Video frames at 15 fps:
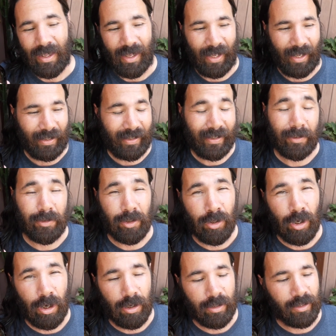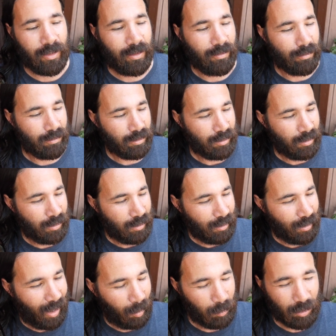and kindergarten.
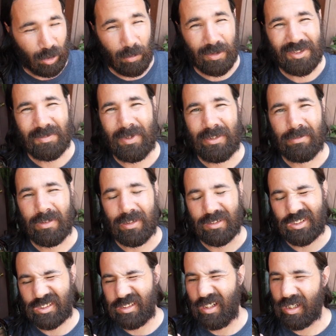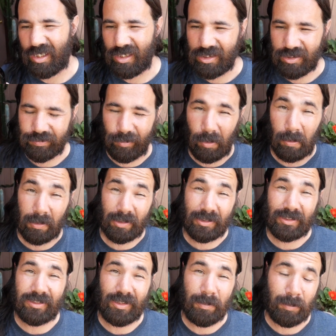I would always be real sluggish, falling
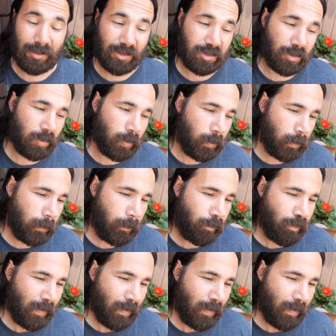asleep in school.